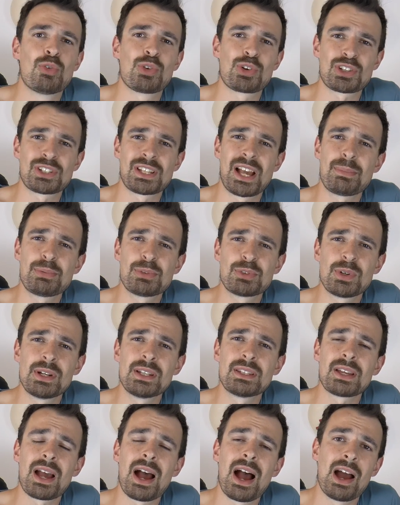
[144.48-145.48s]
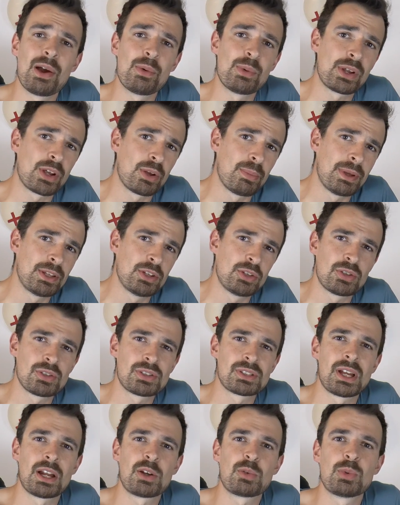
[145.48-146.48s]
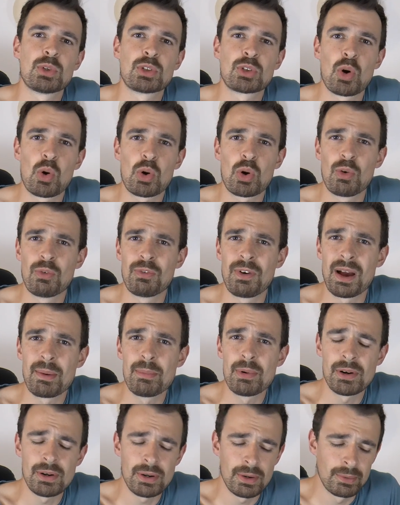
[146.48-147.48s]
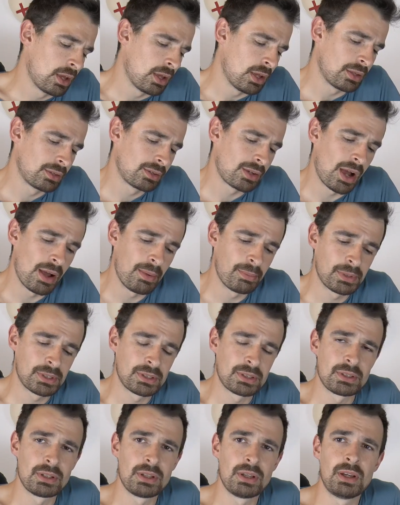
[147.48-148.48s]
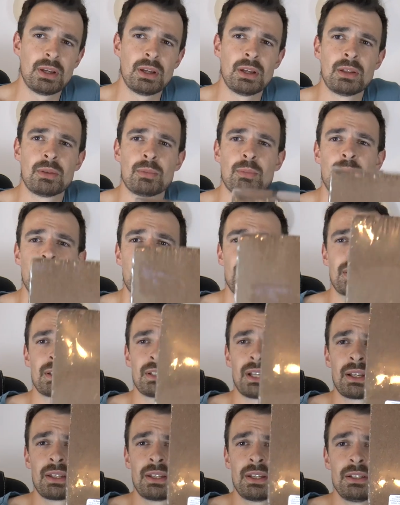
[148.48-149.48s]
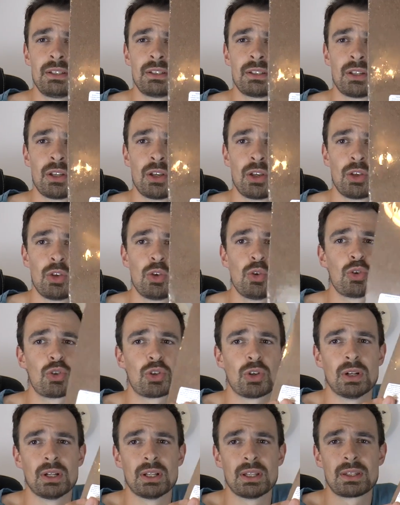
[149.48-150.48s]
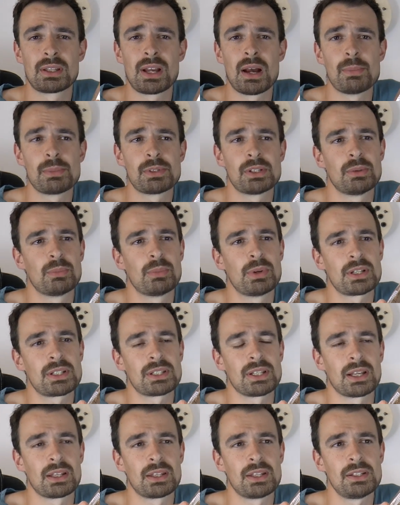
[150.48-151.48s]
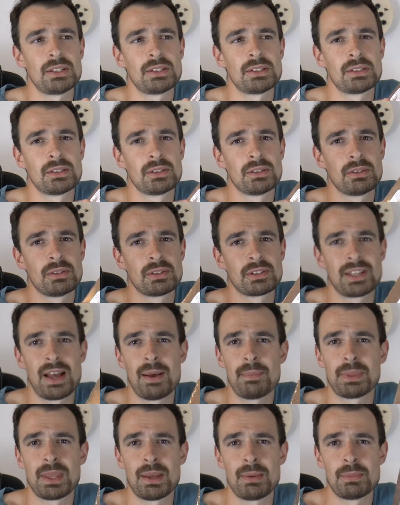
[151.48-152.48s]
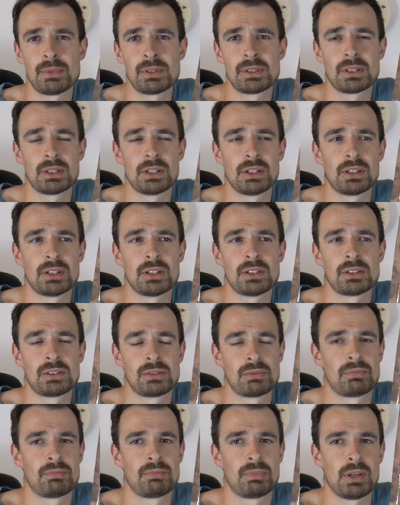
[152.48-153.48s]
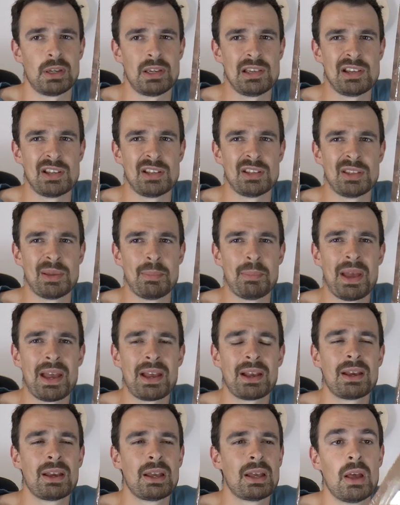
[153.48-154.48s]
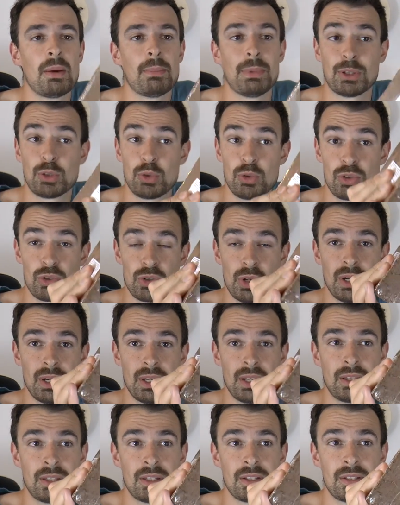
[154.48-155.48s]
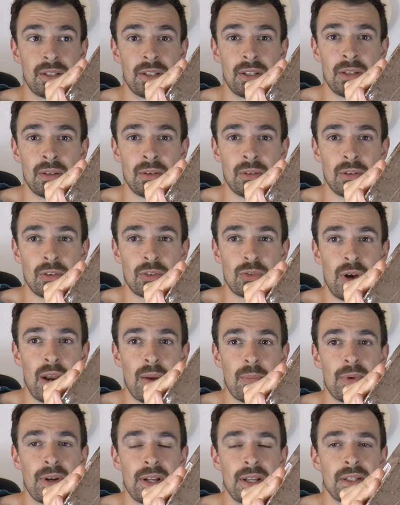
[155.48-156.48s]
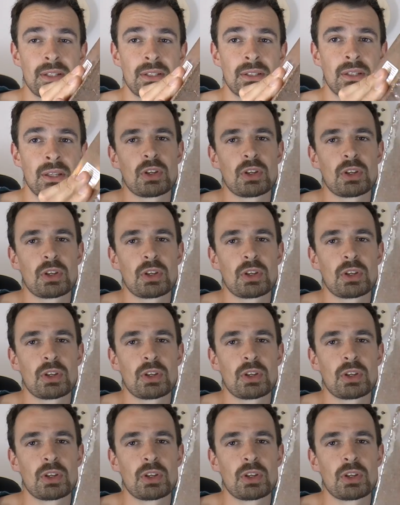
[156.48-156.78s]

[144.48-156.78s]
For substrate, I recommend you to start with cocoa fiber. It comes in bricks like this. Usually it comes in bricks like this. Sometimes it is in a bag, but usually it is in dry bricks.